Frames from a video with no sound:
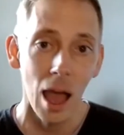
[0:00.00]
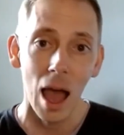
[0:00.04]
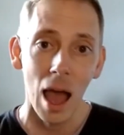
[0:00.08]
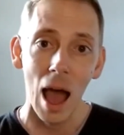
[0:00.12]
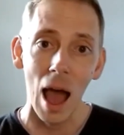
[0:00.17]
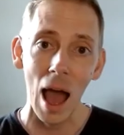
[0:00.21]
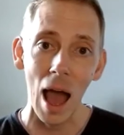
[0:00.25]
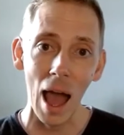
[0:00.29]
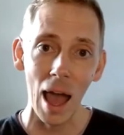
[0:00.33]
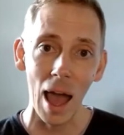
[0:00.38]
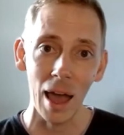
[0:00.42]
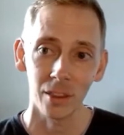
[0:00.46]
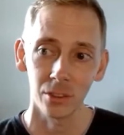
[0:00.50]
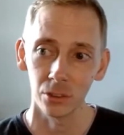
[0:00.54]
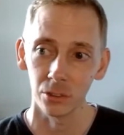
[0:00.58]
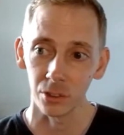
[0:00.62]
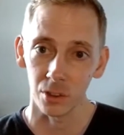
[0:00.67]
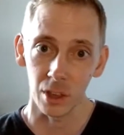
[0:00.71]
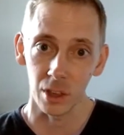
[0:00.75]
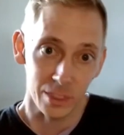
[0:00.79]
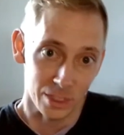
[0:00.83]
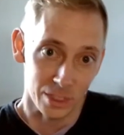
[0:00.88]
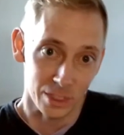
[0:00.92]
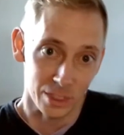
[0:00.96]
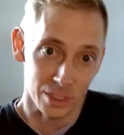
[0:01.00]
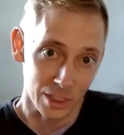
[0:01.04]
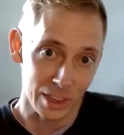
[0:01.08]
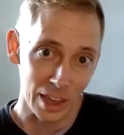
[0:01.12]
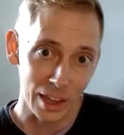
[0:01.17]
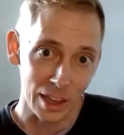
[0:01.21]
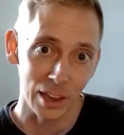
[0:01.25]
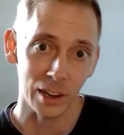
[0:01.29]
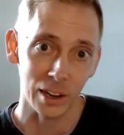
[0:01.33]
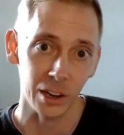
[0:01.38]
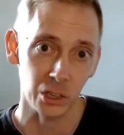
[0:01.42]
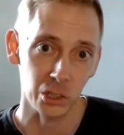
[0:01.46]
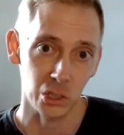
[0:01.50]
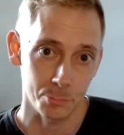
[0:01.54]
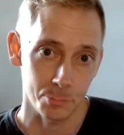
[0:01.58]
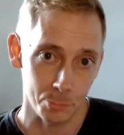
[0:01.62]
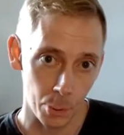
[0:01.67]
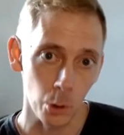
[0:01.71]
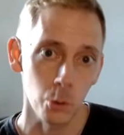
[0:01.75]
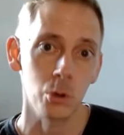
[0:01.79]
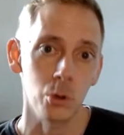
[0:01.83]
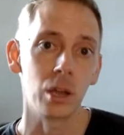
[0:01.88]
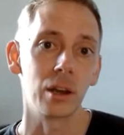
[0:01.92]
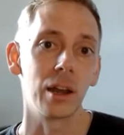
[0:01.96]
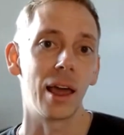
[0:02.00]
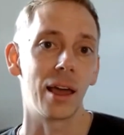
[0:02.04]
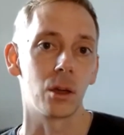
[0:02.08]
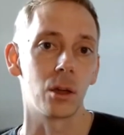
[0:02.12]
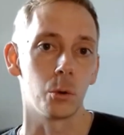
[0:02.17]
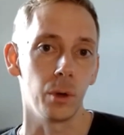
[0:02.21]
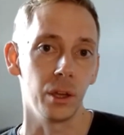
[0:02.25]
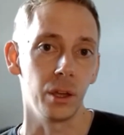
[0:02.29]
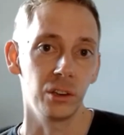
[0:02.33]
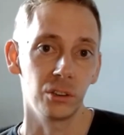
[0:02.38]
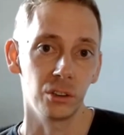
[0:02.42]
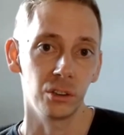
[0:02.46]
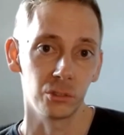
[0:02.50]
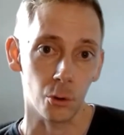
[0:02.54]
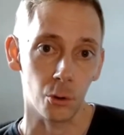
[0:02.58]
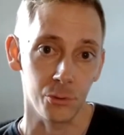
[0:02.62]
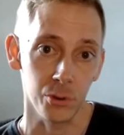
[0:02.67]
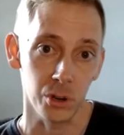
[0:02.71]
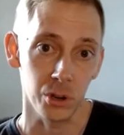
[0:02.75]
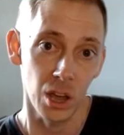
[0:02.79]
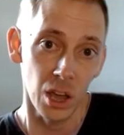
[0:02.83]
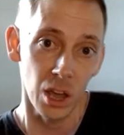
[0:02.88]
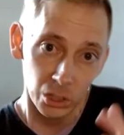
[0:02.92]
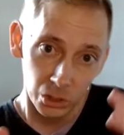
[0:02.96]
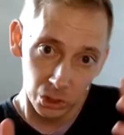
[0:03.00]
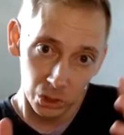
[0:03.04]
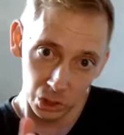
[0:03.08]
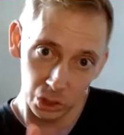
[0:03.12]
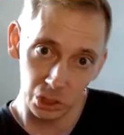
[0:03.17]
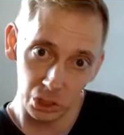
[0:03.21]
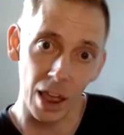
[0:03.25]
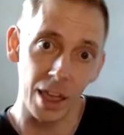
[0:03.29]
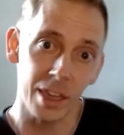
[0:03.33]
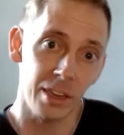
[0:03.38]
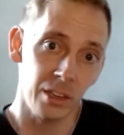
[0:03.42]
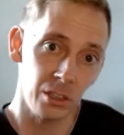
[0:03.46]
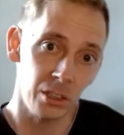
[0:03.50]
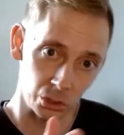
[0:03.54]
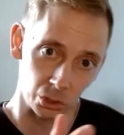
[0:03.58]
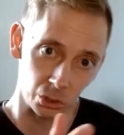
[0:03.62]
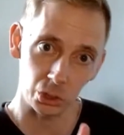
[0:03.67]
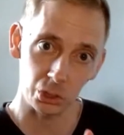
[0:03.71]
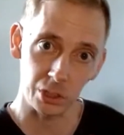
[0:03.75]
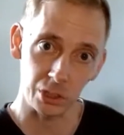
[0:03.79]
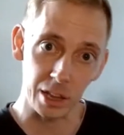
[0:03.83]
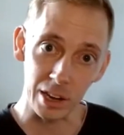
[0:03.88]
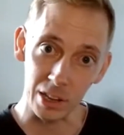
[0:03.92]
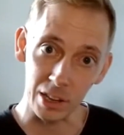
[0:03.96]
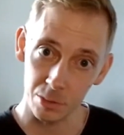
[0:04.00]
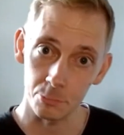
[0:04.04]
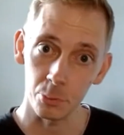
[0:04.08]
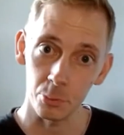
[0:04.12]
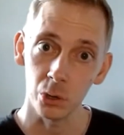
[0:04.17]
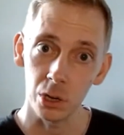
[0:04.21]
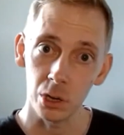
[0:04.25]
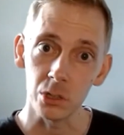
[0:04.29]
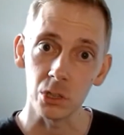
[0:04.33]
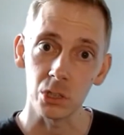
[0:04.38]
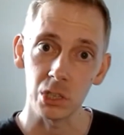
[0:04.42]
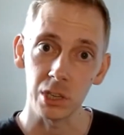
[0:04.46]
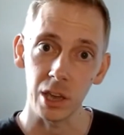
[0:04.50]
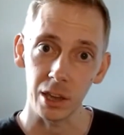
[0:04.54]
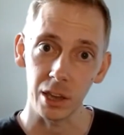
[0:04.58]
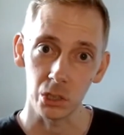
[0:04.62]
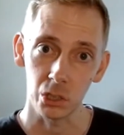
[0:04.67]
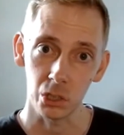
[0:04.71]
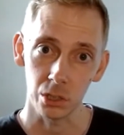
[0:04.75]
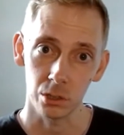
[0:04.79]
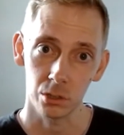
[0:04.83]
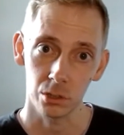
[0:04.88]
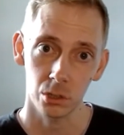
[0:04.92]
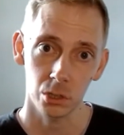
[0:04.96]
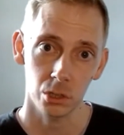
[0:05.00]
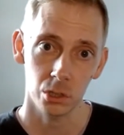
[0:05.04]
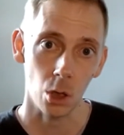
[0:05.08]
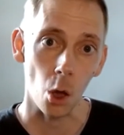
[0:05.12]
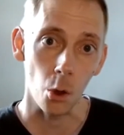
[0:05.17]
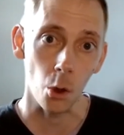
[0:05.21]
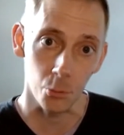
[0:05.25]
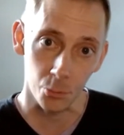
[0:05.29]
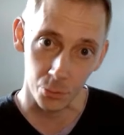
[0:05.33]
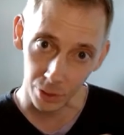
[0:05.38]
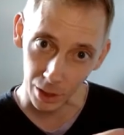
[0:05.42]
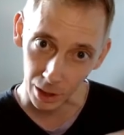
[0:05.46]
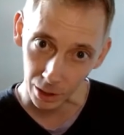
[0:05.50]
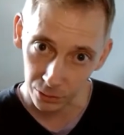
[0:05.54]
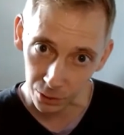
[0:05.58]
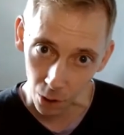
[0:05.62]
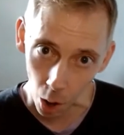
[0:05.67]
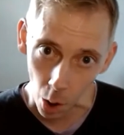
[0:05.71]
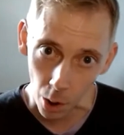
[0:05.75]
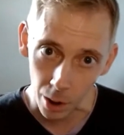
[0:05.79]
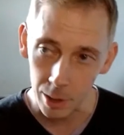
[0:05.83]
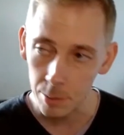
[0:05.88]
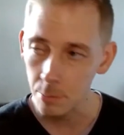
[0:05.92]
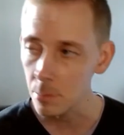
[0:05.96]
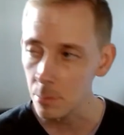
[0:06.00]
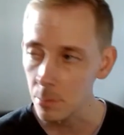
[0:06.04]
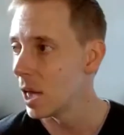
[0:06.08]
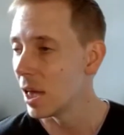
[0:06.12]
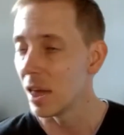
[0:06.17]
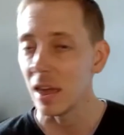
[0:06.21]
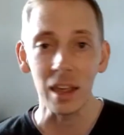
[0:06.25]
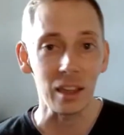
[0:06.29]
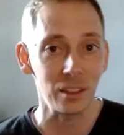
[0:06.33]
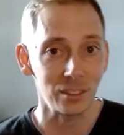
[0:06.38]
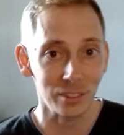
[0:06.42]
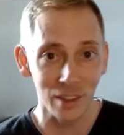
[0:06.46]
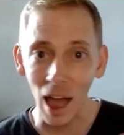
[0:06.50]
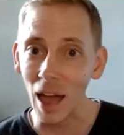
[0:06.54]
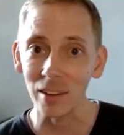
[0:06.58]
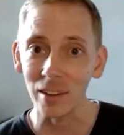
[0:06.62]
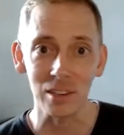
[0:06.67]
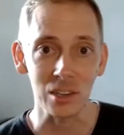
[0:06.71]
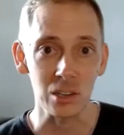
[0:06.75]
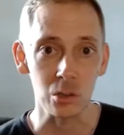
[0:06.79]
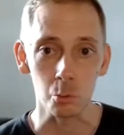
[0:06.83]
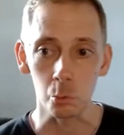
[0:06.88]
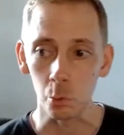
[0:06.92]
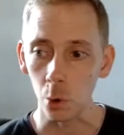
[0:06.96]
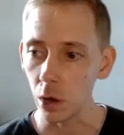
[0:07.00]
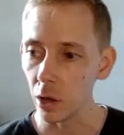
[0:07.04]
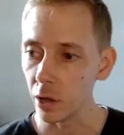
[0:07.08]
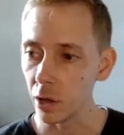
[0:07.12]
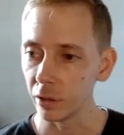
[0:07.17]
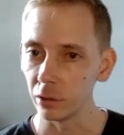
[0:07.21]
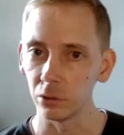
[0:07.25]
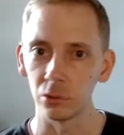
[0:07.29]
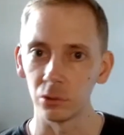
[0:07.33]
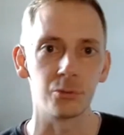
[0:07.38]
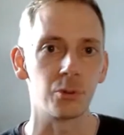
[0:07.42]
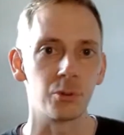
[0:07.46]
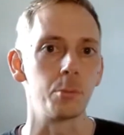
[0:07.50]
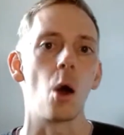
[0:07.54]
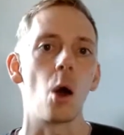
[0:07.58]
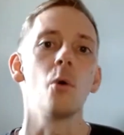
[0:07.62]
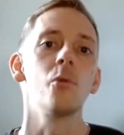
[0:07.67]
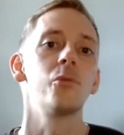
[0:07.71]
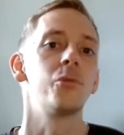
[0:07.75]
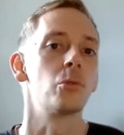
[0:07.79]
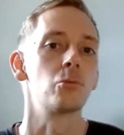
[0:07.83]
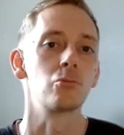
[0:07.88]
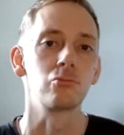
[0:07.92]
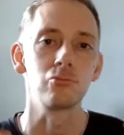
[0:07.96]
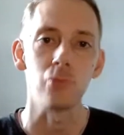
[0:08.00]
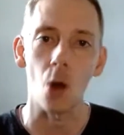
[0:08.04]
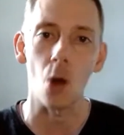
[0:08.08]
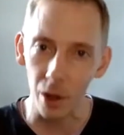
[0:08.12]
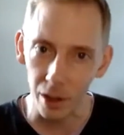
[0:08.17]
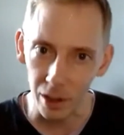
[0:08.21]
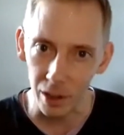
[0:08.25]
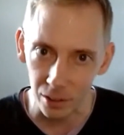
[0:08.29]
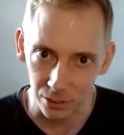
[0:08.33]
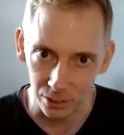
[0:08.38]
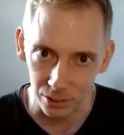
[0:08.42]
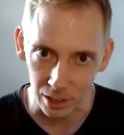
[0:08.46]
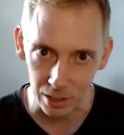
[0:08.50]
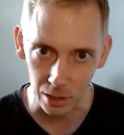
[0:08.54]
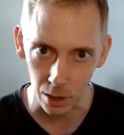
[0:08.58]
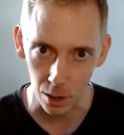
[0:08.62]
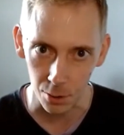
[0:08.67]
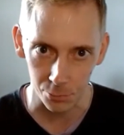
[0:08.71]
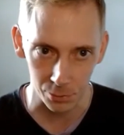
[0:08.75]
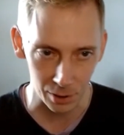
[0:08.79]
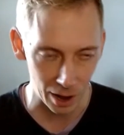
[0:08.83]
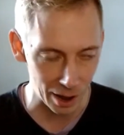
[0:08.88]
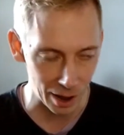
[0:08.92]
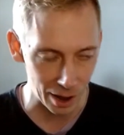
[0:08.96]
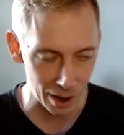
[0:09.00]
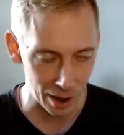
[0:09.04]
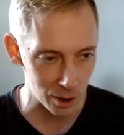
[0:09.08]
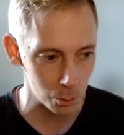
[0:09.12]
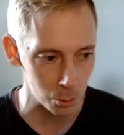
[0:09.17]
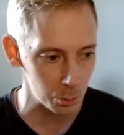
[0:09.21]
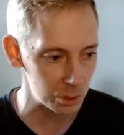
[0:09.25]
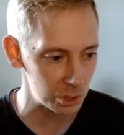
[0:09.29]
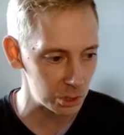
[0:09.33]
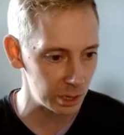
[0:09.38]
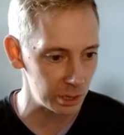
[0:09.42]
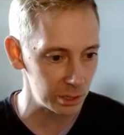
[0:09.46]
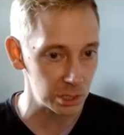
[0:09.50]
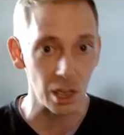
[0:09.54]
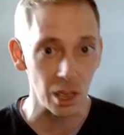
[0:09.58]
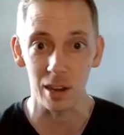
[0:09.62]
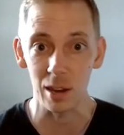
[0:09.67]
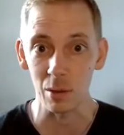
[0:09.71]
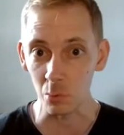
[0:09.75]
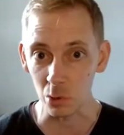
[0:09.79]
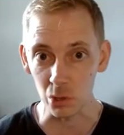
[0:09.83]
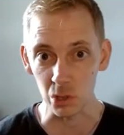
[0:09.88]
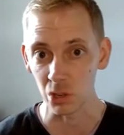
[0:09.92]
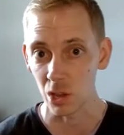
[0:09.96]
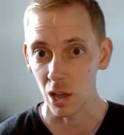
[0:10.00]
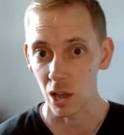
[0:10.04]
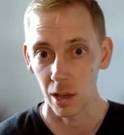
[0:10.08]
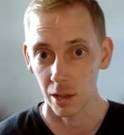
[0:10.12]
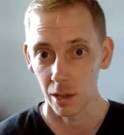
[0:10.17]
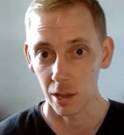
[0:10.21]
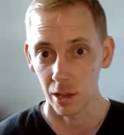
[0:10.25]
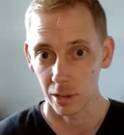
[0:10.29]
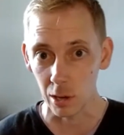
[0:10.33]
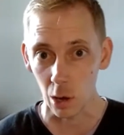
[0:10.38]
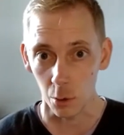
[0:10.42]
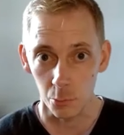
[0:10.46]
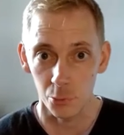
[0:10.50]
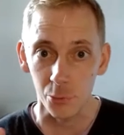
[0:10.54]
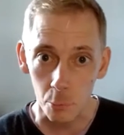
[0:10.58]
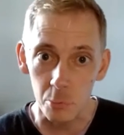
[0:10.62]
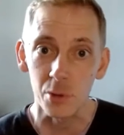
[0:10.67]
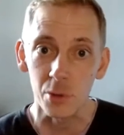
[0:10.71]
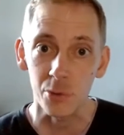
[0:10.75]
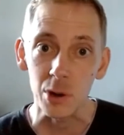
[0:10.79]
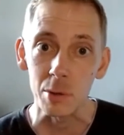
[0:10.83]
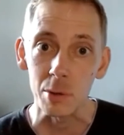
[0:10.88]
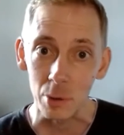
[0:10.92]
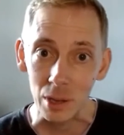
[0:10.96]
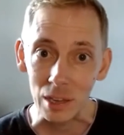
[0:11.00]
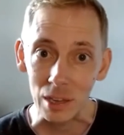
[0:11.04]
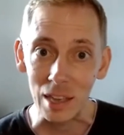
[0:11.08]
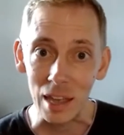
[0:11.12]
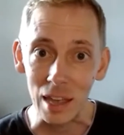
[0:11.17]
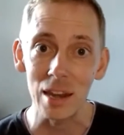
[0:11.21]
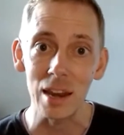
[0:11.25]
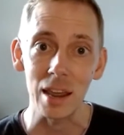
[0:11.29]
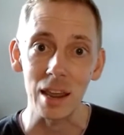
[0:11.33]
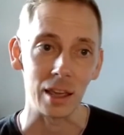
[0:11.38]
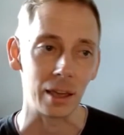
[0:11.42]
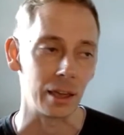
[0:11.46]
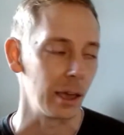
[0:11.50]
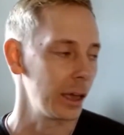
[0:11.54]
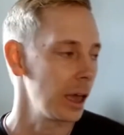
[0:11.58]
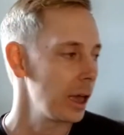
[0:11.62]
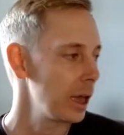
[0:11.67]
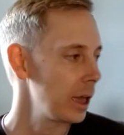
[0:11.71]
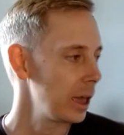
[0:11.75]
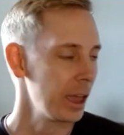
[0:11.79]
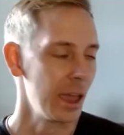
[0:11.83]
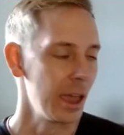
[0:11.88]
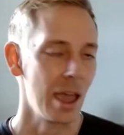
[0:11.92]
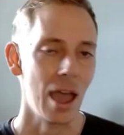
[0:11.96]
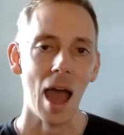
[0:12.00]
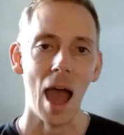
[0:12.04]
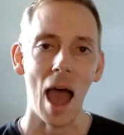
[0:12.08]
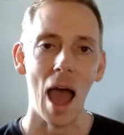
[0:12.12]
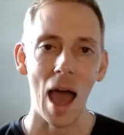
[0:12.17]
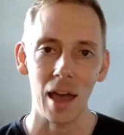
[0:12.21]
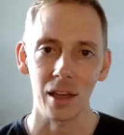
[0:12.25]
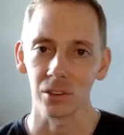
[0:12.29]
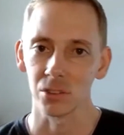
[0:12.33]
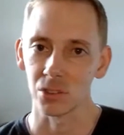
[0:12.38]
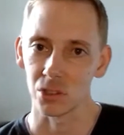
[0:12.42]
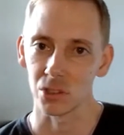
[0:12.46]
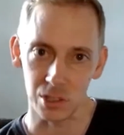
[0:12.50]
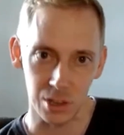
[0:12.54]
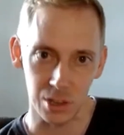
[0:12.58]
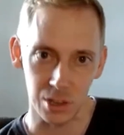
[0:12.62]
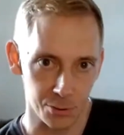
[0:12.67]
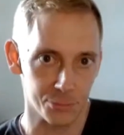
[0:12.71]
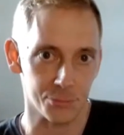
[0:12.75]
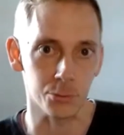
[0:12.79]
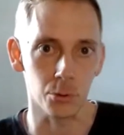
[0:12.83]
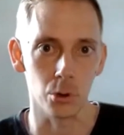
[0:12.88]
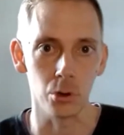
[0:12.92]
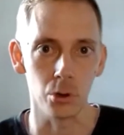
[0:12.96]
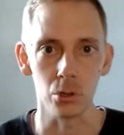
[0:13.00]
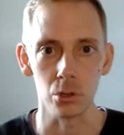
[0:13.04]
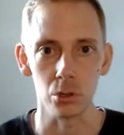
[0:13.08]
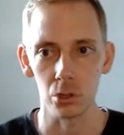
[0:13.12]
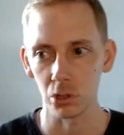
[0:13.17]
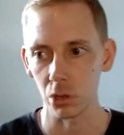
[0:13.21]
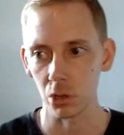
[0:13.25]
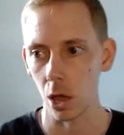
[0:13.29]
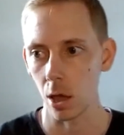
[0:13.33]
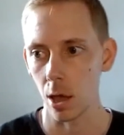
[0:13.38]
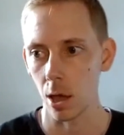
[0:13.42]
and the English spoken language has often changed in its pronunciations over that time. It's added words from a whole variety of languages, and it was, from the very beginning, it had different